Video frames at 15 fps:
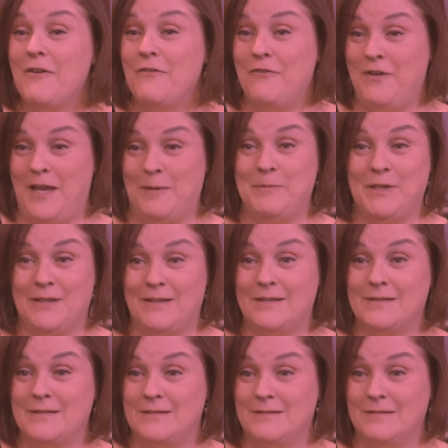
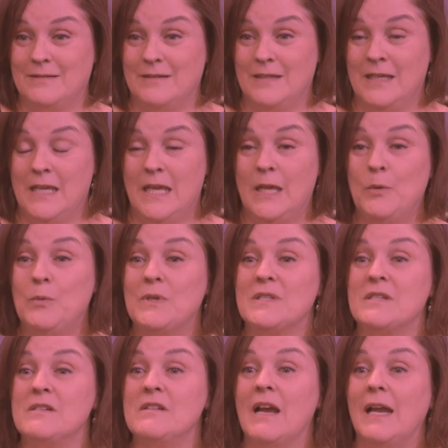fabulous. It
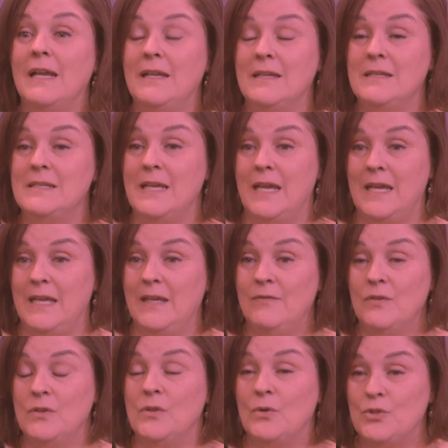was night and day.
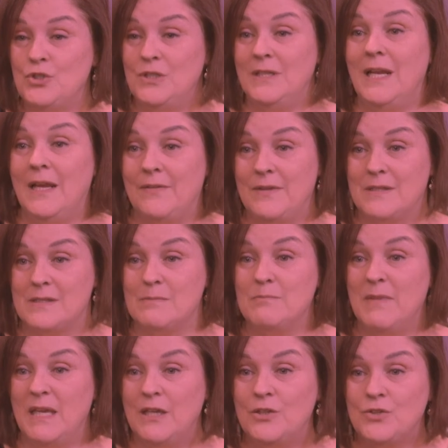Even though she'd had this
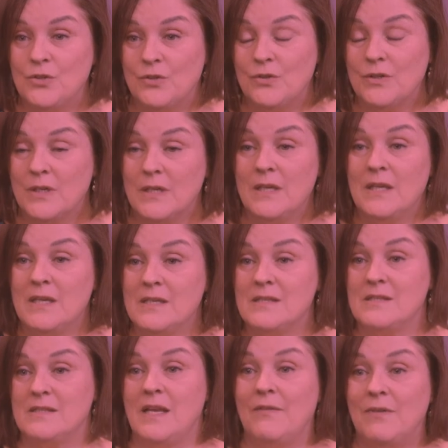major
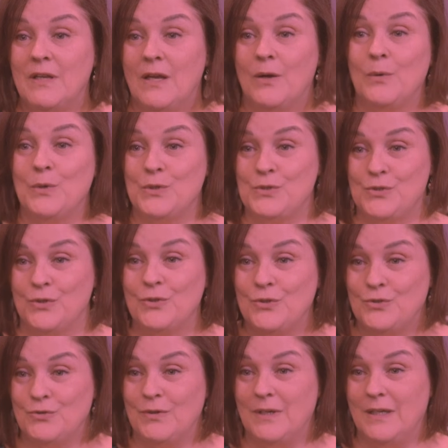7-hour
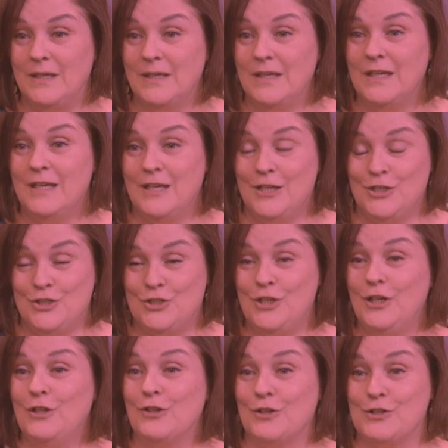surgery,
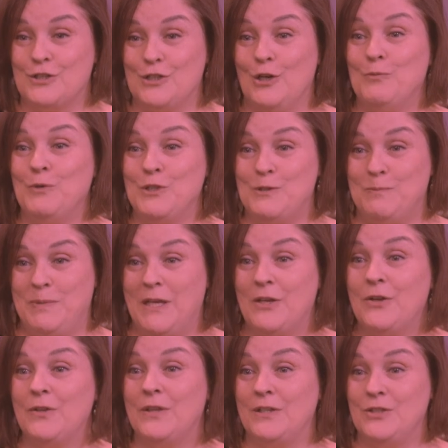she looked so much
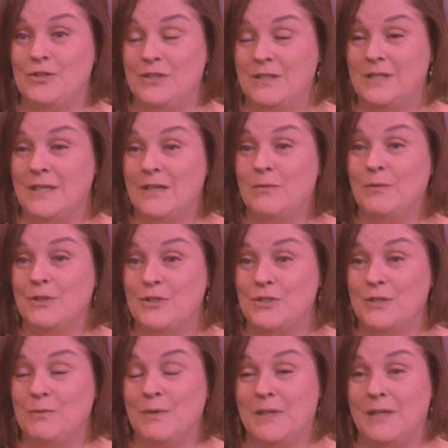better than she did when
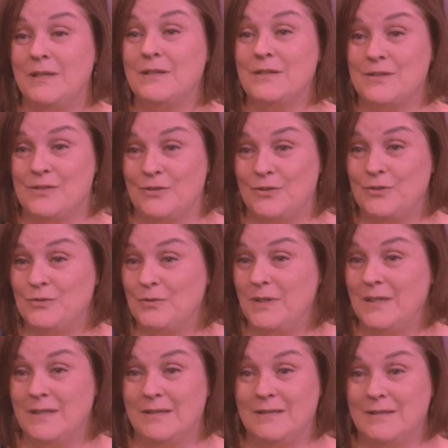she went into
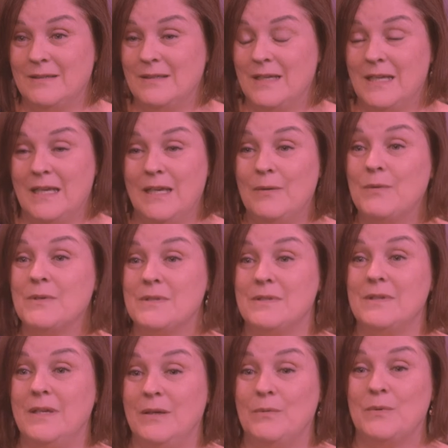surgery. It
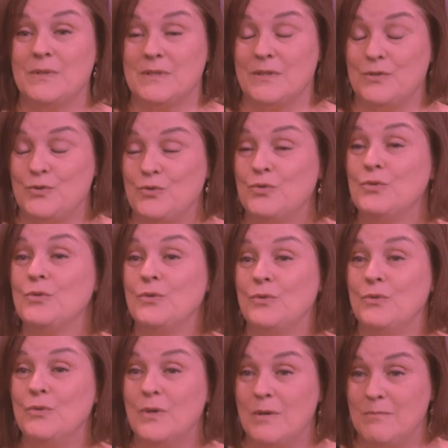was a
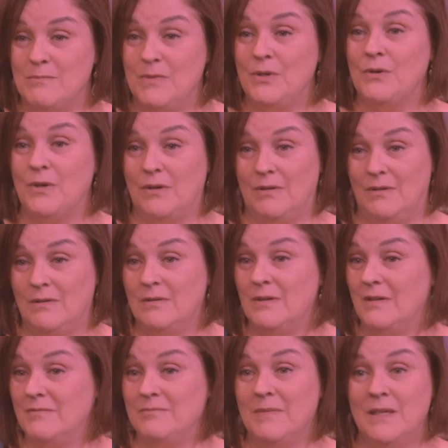true miracle
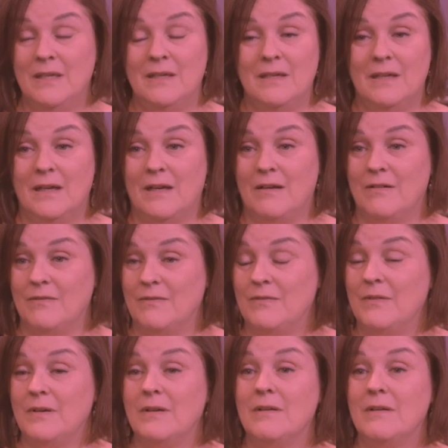of